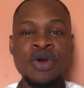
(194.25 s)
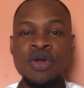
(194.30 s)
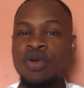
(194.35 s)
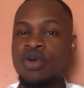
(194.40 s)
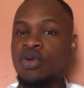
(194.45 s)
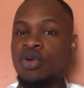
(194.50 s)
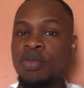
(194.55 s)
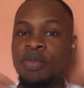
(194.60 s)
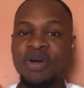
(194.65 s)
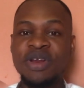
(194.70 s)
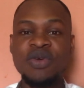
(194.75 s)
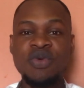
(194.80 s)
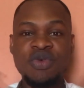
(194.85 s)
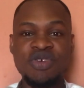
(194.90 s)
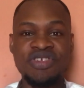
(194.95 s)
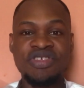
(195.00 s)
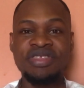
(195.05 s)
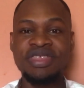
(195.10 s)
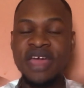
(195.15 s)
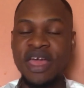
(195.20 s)
Nobody will
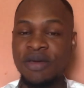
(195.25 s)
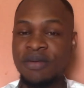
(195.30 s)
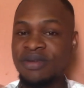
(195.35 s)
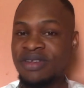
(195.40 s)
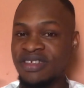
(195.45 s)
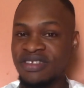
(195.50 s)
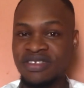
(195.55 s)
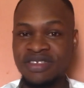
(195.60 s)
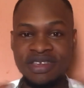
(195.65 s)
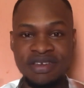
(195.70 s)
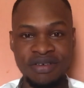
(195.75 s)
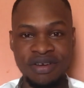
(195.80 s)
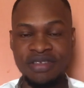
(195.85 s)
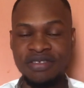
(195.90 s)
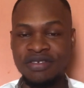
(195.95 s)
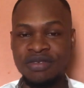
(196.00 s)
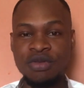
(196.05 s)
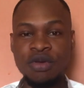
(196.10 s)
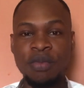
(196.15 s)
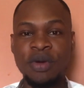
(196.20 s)
tell you this
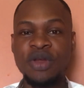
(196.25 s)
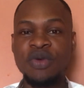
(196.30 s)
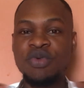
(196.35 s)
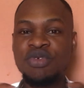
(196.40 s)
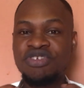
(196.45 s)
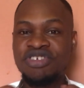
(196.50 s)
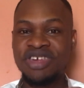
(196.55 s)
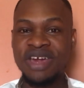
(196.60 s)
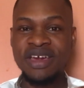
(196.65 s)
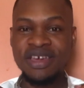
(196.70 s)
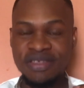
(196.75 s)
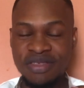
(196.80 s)
secret. Nobody will share